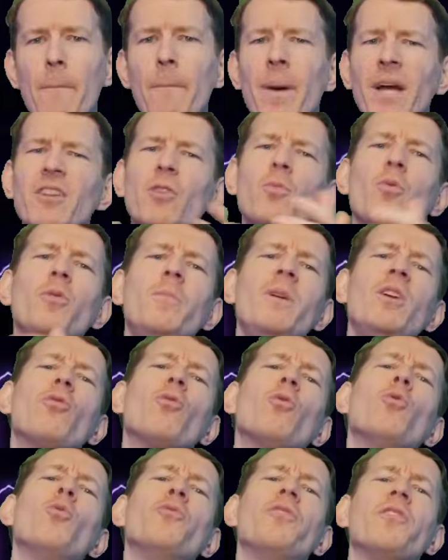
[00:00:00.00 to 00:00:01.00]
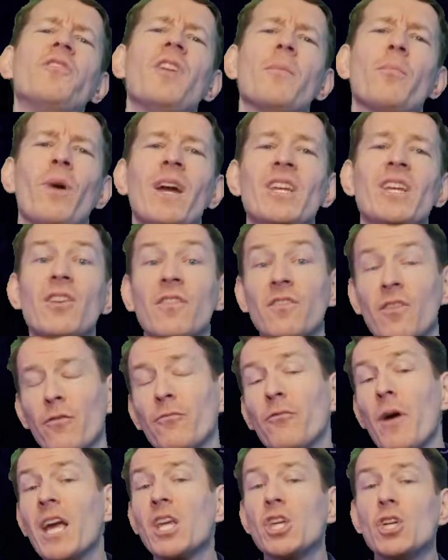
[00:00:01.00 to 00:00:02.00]
But it would be cruel to separate just a
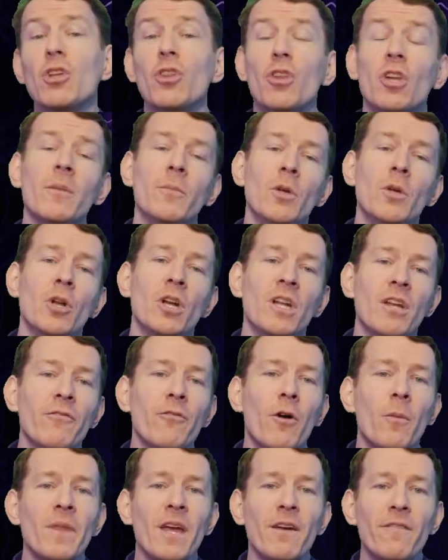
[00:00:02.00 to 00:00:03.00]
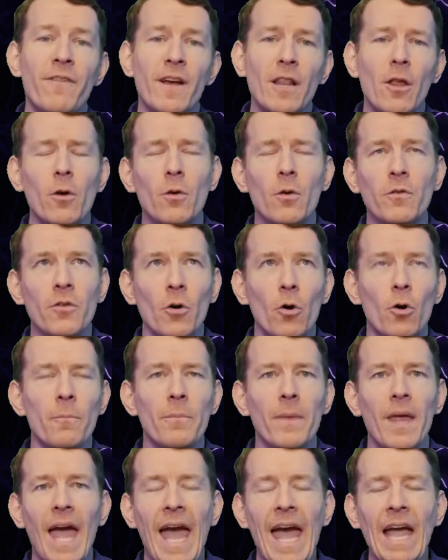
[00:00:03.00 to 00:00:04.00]
fraction of the community from their fellows or
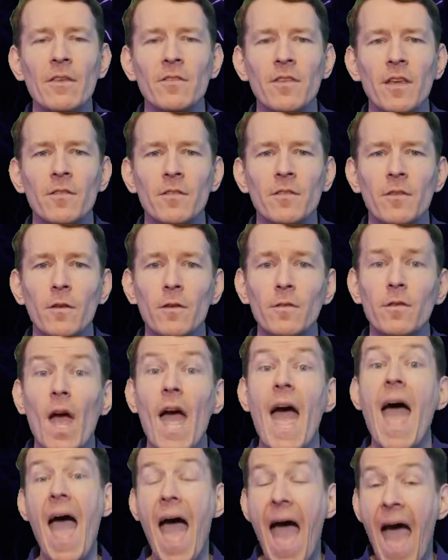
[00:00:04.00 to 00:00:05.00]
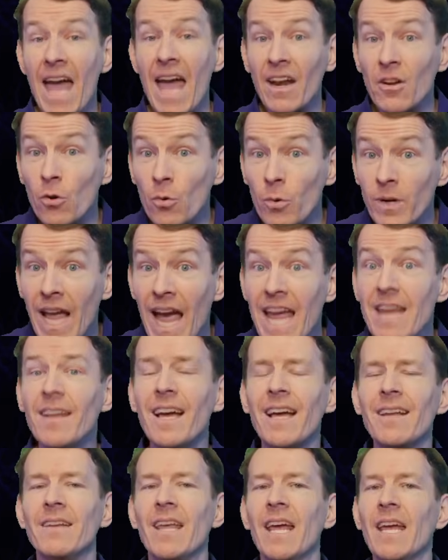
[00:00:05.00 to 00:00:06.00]
ancestors, and create
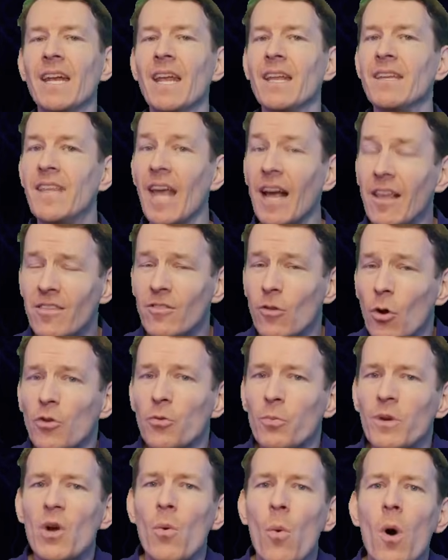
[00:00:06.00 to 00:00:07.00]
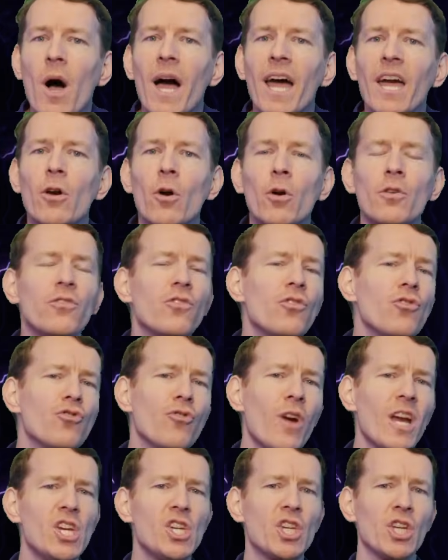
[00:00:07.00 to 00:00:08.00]
undead does not require
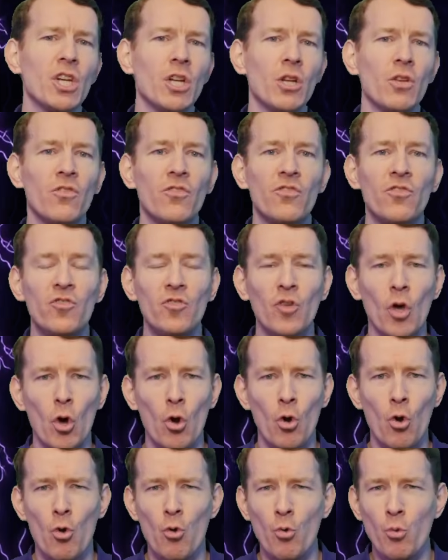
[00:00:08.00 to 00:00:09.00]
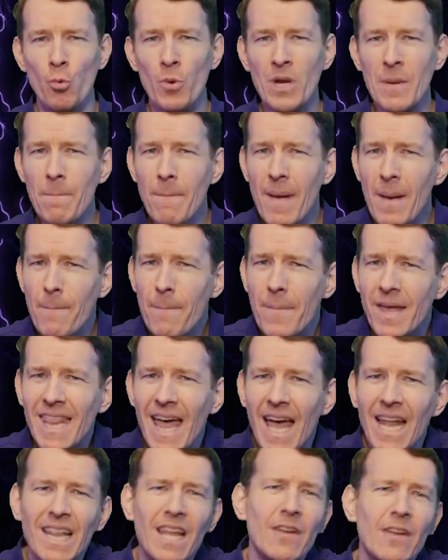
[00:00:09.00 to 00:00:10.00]
concentration. So remember
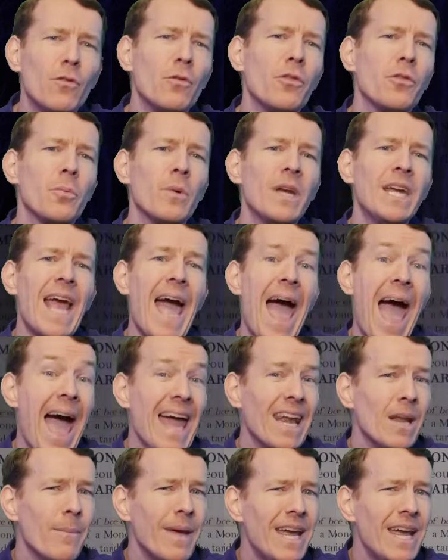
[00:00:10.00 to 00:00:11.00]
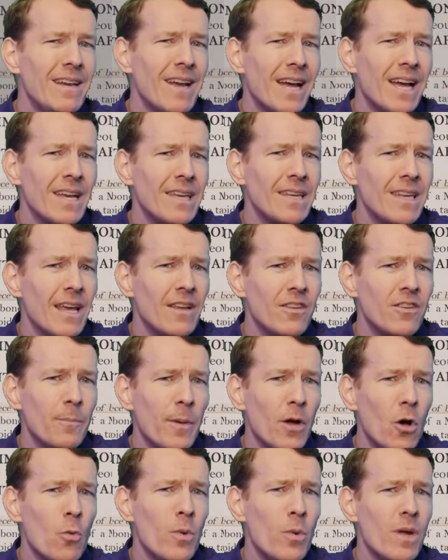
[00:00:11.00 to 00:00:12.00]
that level 3 animate undead
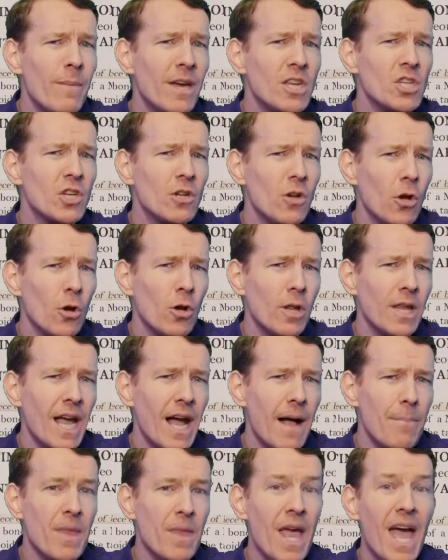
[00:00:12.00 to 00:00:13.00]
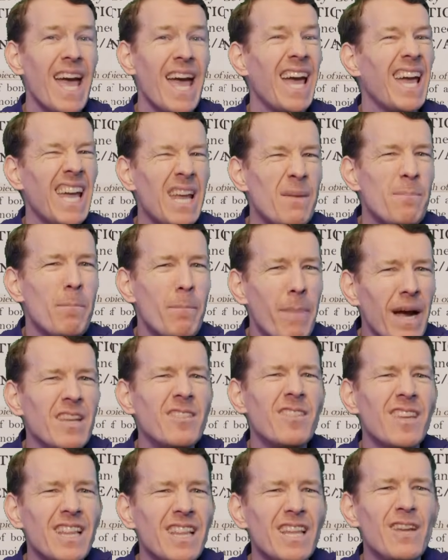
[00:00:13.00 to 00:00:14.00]
spell we mentioned earlier? It
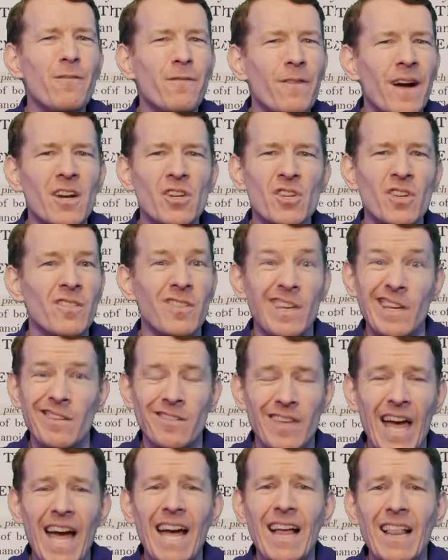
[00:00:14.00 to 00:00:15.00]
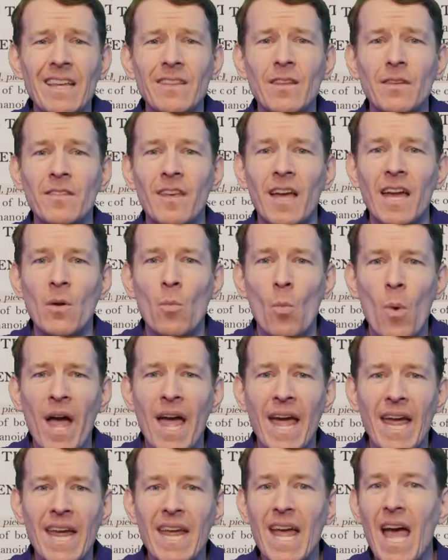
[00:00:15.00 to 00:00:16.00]
basically functions exactly the same
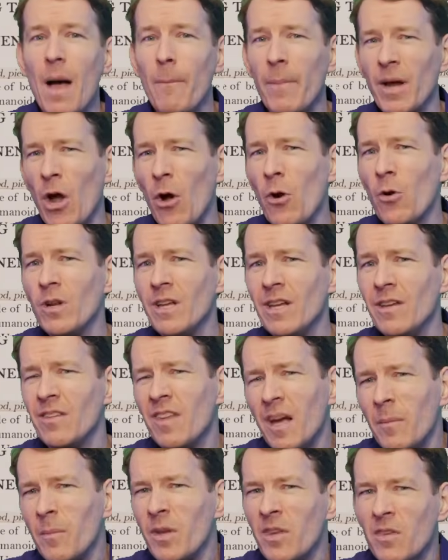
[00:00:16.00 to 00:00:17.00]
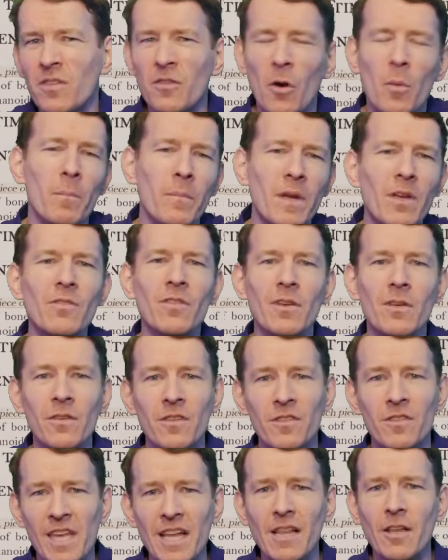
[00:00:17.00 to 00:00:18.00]
way, but only summons zombies and
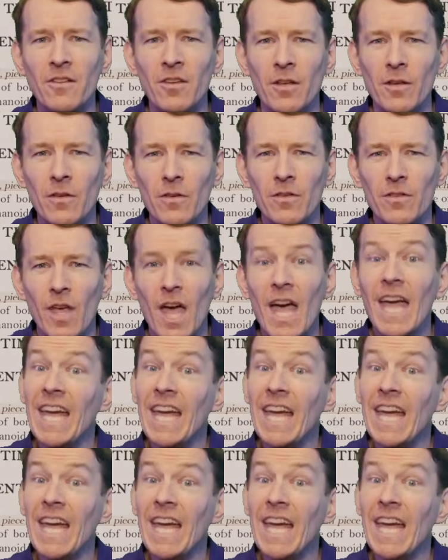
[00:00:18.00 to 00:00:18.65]
skeletons.